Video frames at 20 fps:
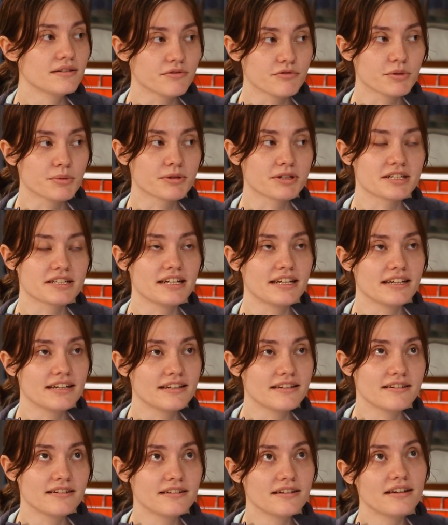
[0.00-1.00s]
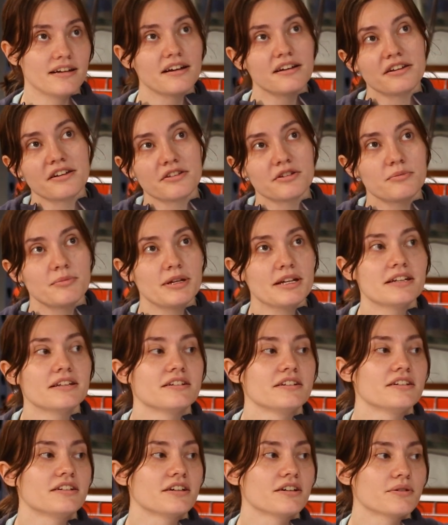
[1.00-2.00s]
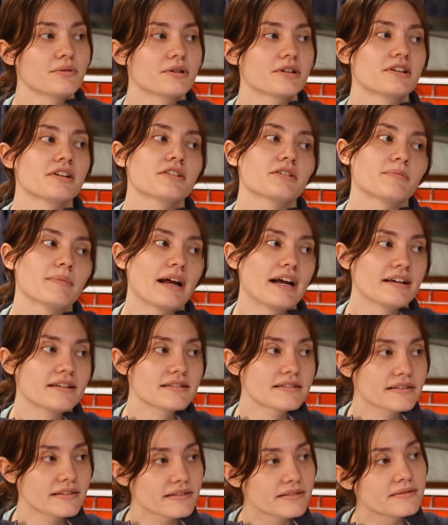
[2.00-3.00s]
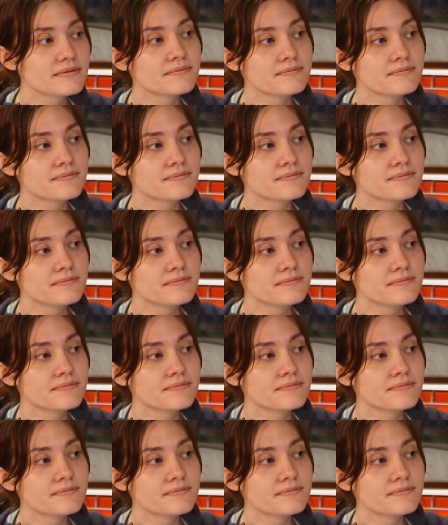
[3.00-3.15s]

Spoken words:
if we were to take in another pin, you know, or another mask.